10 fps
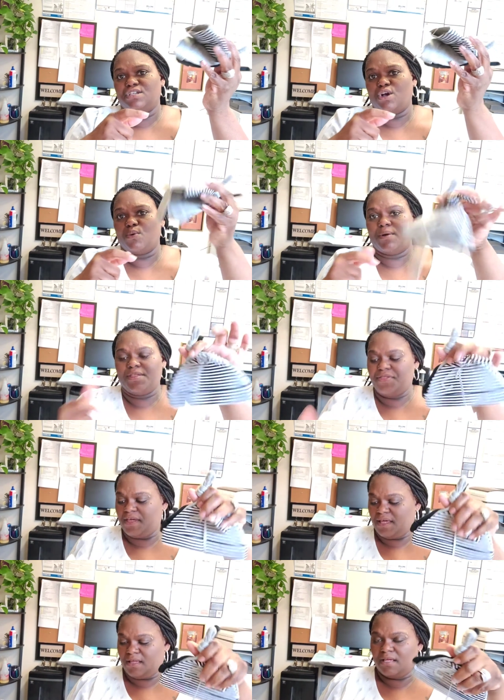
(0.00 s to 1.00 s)
to go with
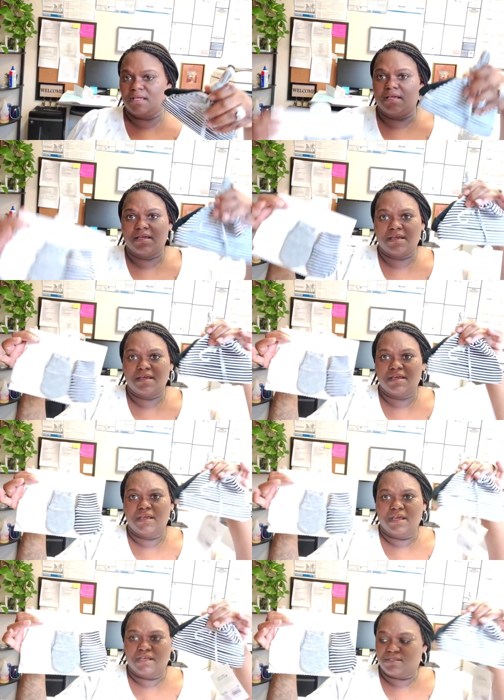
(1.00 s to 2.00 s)
it.
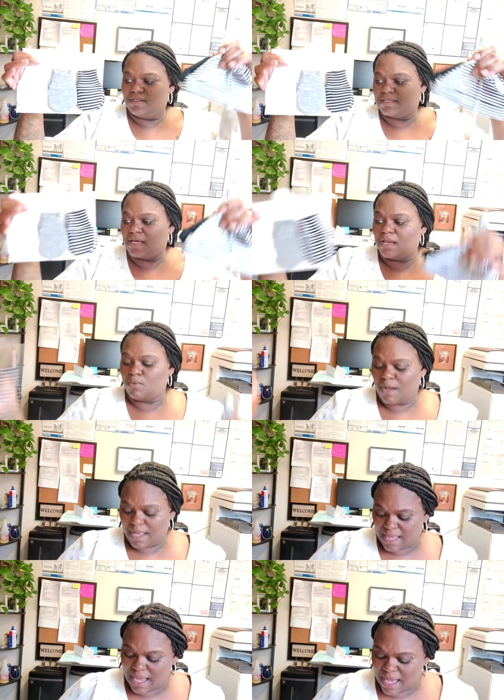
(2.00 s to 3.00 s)
So that's kind of why
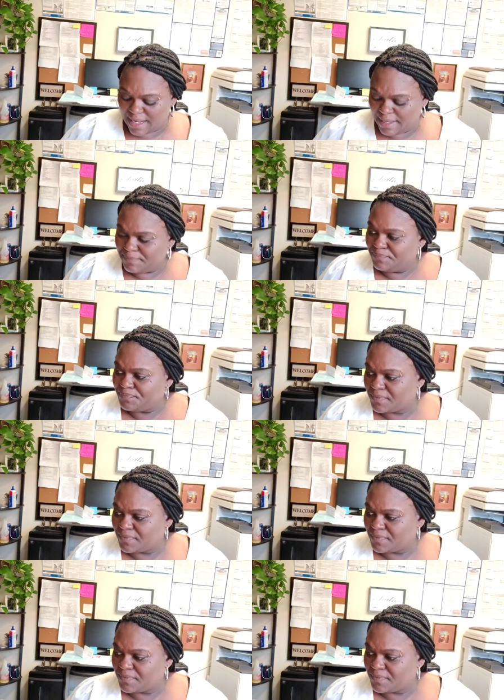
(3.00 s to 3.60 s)
I got it.